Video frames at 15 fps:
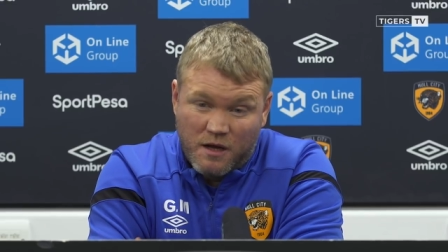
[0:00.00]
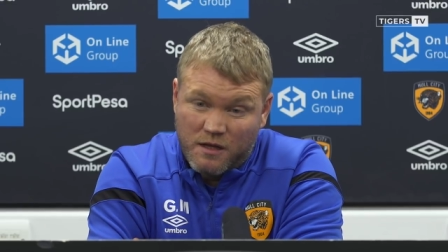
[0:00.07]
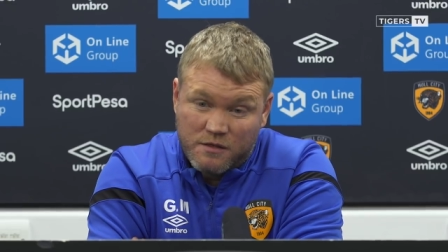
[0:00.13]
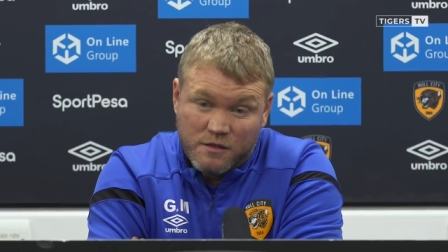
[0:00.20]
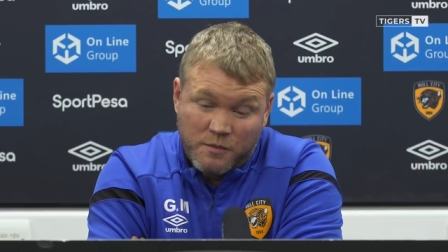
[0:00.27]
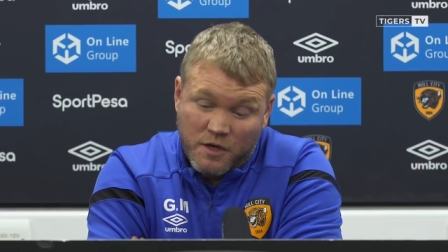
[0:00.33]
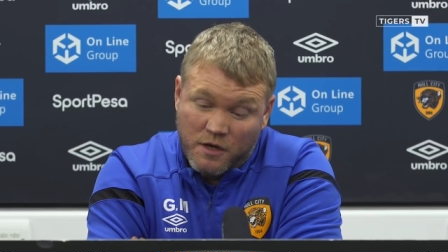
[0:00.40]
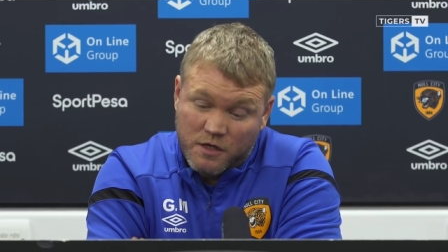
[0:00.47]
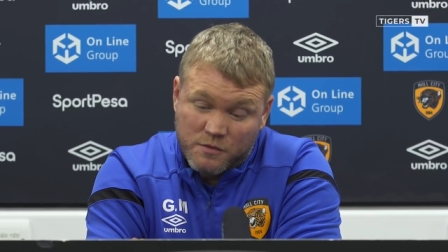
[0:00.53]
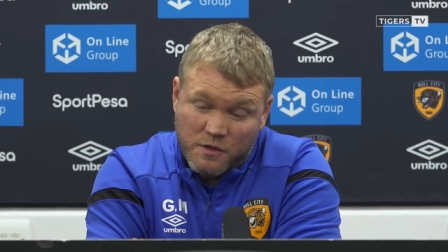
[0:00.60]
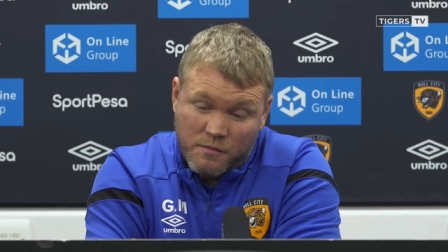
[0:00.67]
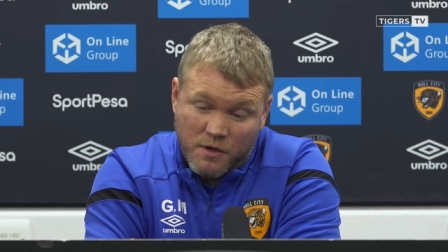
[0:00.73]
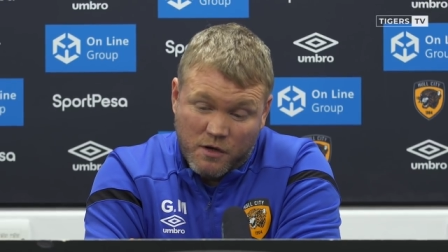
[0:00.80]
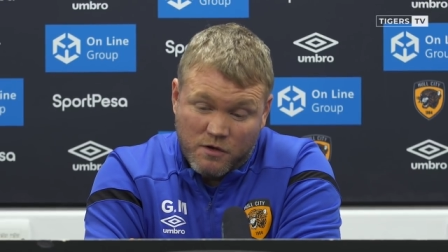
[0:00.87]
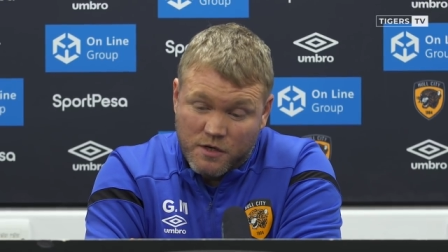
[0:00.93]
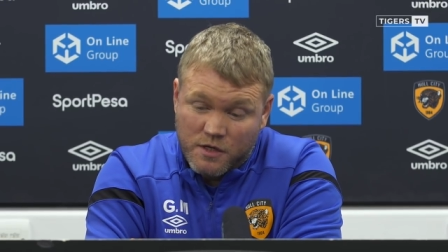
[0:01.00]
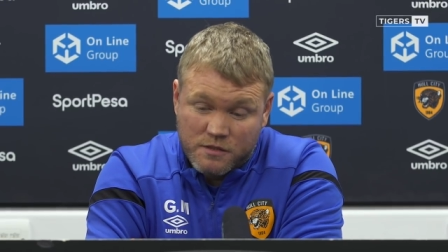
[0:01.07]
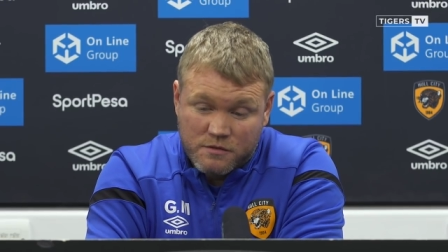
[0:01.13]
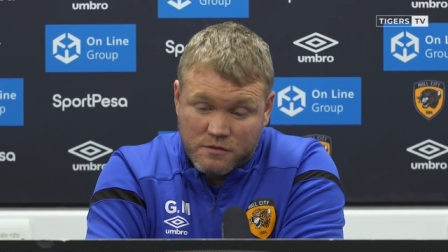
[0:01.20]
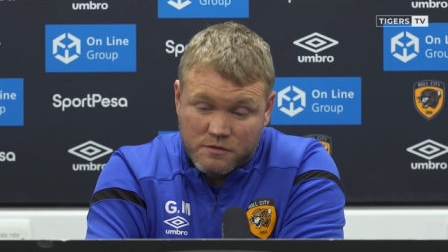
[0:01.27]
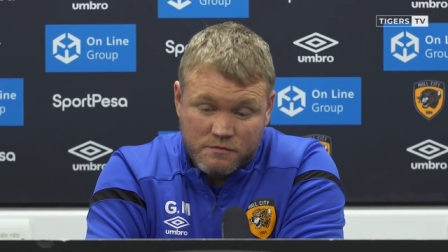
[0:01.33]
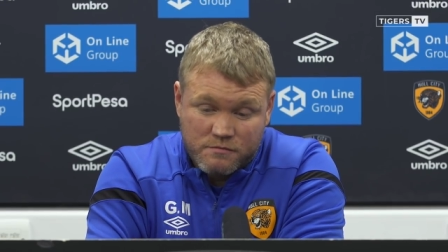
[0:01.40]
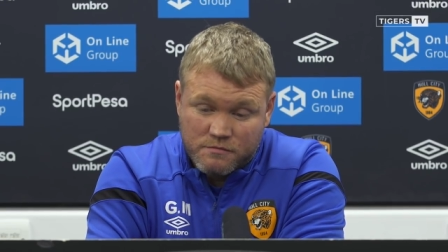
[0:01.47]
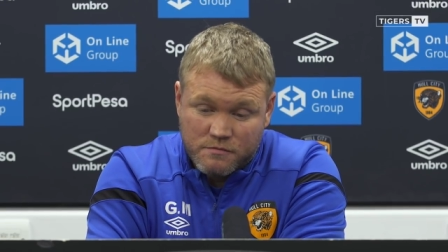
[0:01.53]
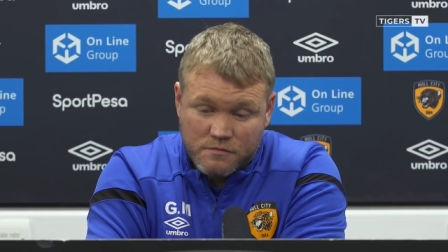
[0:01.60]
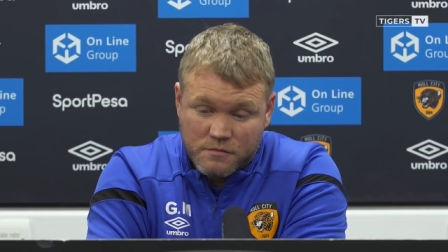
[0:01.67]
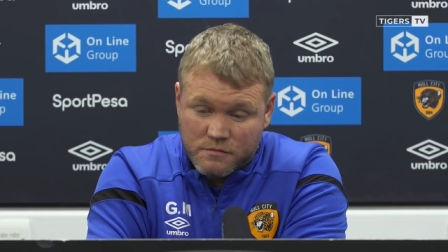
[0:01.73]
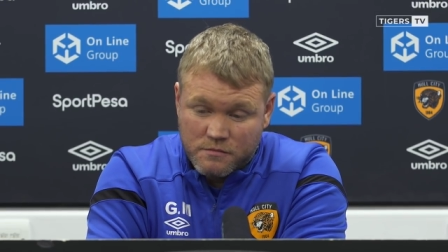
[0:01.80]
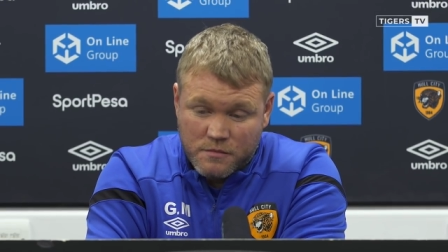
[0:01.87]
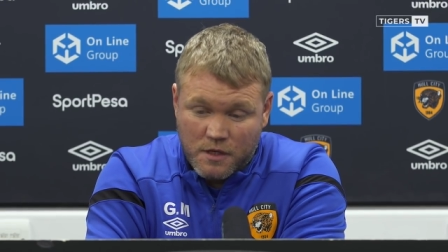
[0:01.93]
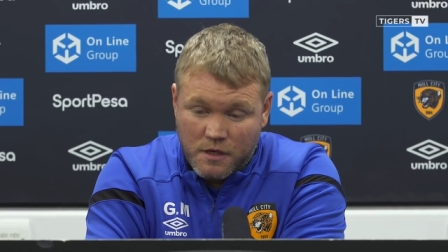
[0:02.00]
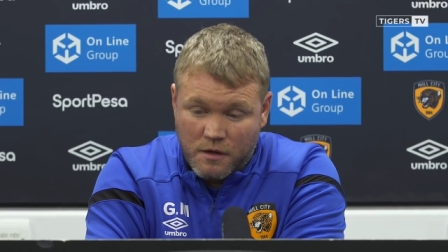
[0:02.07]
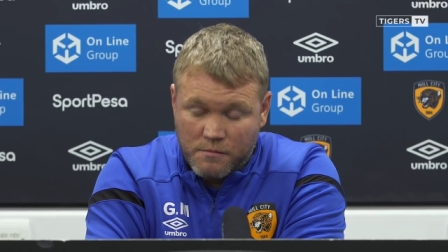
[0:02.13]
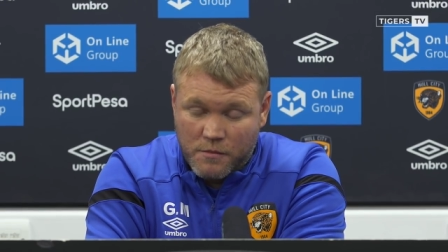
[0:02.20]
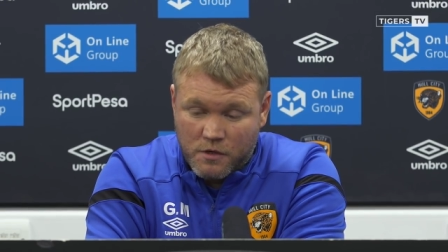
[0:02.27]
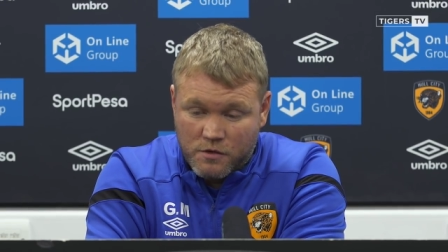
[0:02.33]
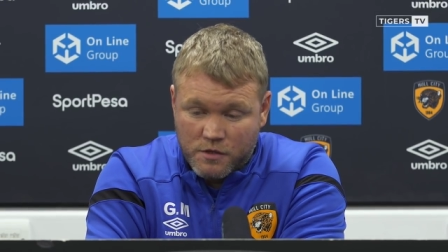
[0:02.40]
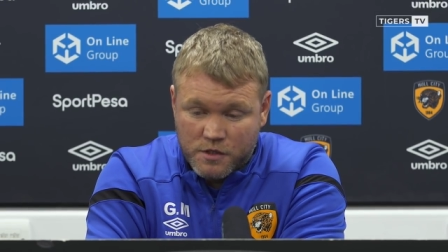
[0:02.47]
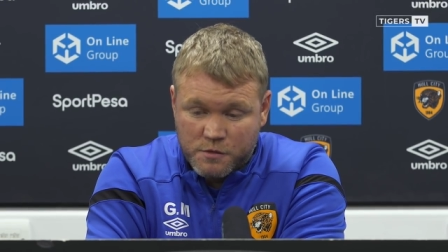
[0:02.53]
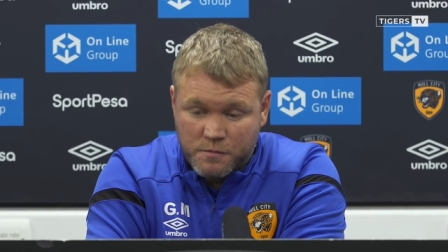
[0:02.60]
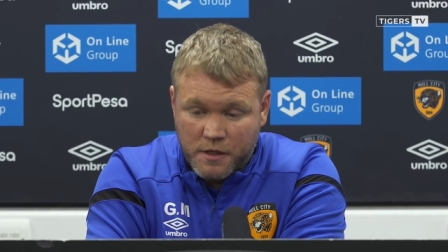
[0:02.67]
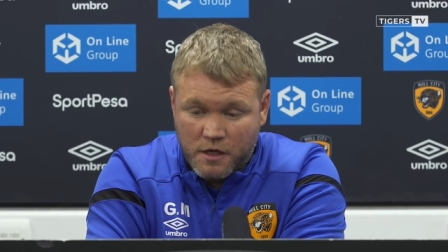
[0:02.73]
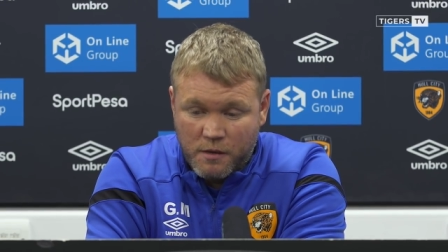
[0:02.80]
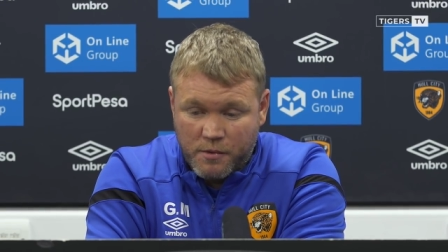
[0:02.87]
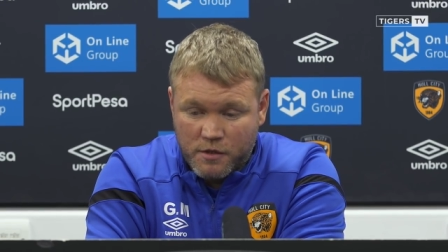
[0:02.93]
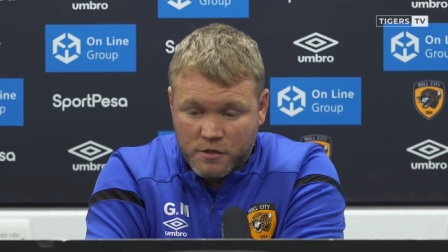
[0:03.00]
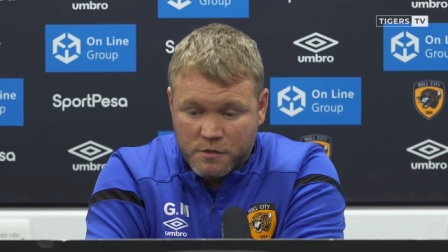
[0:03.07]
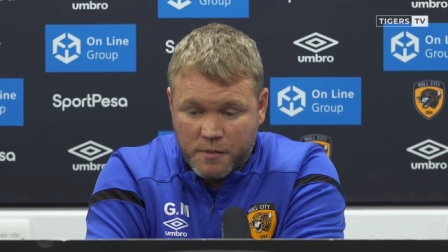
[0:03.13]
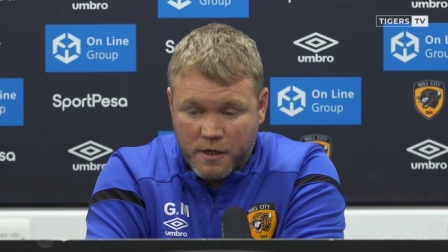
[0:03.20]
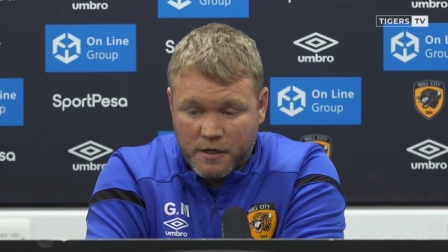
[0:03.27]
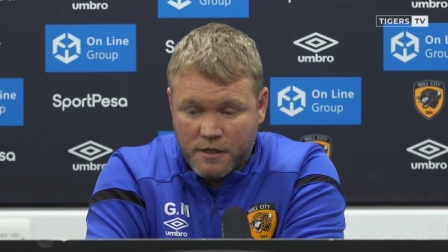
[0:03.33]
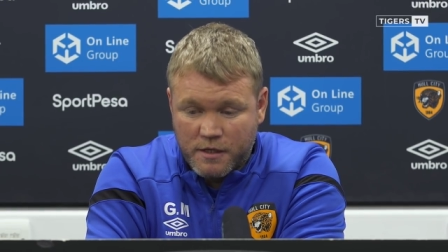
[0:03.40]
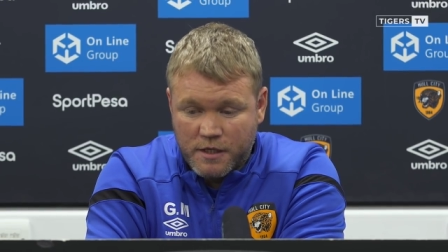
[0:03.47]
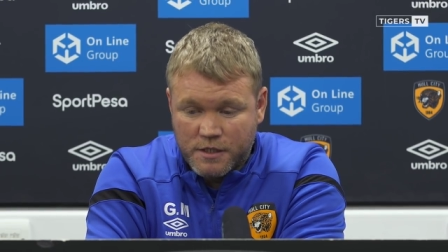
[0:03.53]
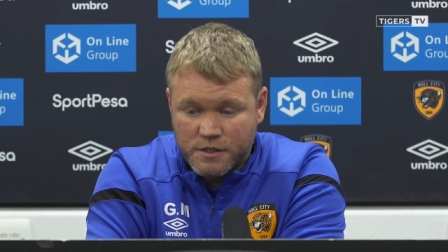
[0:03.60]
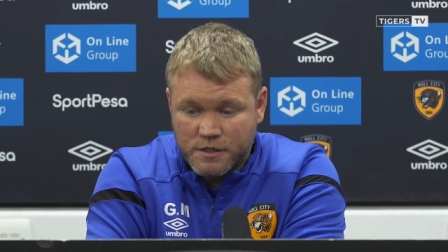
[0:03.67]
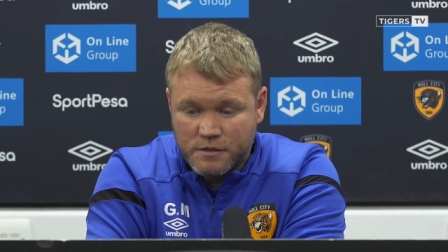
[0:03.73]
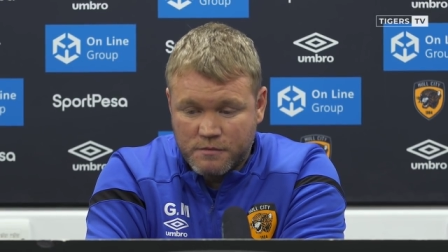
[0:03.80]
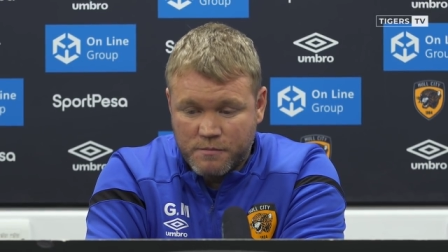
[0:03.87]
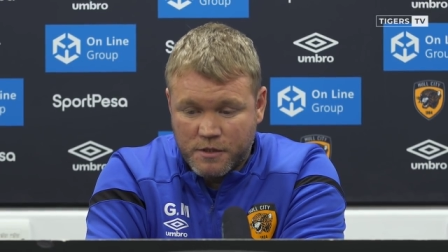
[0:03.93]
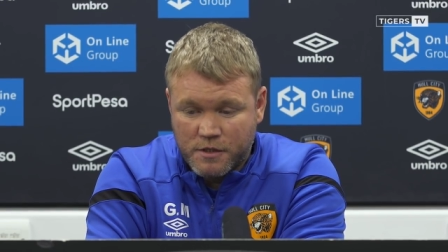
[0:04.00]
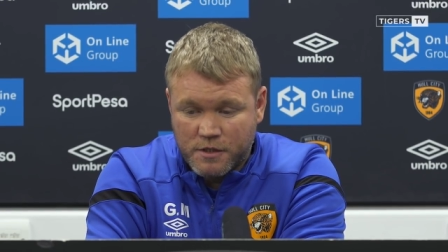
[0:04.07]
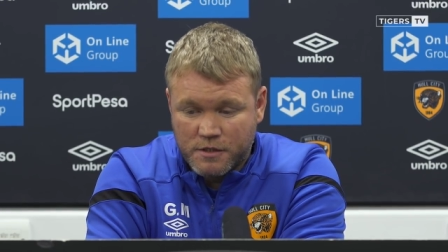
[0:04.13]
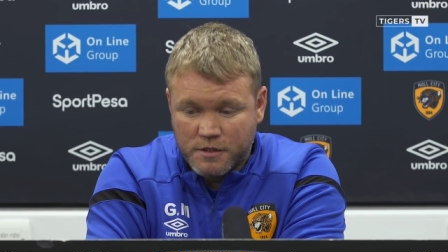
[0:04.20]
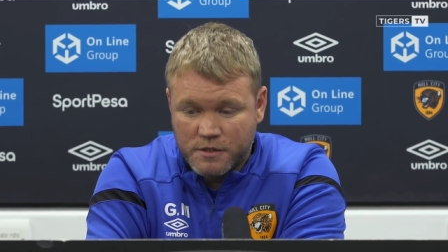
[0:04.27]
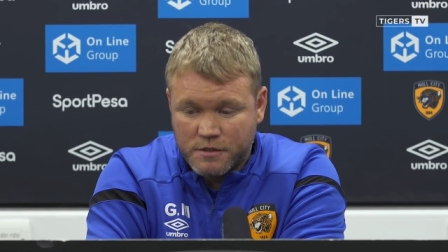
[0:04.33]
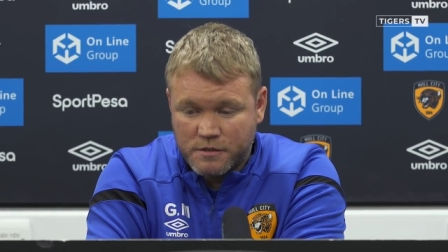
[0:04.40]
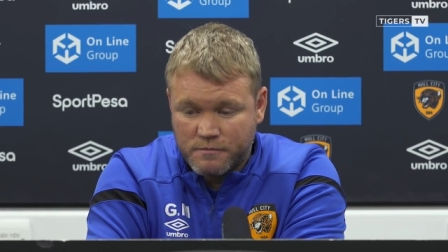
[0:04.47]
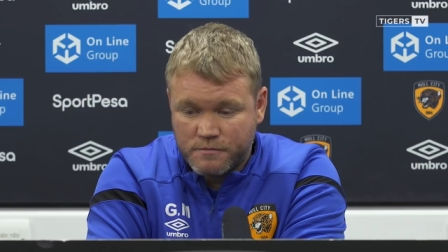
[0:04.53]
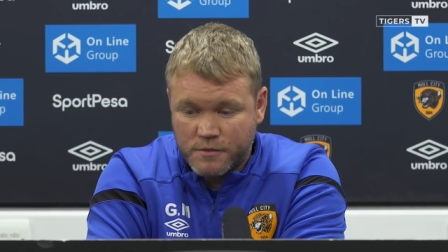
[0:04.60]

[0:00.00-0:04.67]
that one? To be honest with you, I'm not going to speak about speculation because,